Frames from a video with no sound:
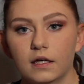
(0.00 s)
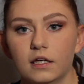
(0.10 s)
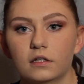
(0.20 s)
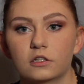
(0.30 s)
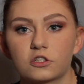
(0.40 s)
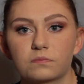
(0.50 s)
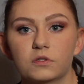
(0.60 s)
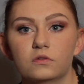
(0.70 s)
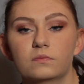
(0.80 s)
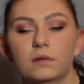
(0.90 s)
And just
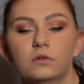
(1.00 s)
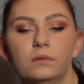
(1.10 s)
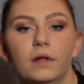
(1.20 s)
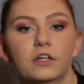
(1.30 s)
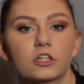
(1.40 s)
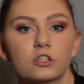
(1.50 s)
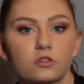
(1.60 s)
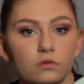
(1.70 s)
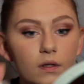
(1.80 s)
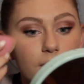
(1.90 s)
use my beauty blender
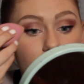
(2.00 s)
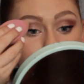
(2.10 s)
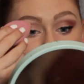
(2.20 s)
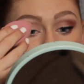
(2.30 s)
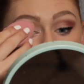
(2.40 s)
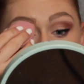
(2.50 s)
to rub that in.